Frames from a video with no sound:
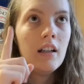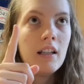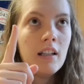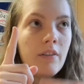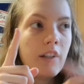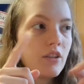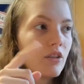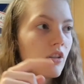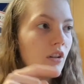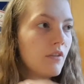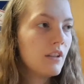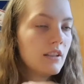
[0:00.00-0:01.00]
innervation
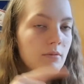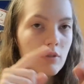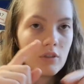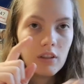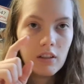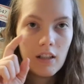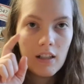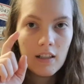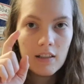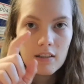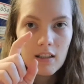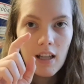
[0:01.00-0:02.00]
of this muscle
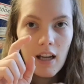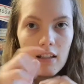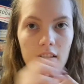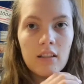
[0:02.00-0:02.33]
is that,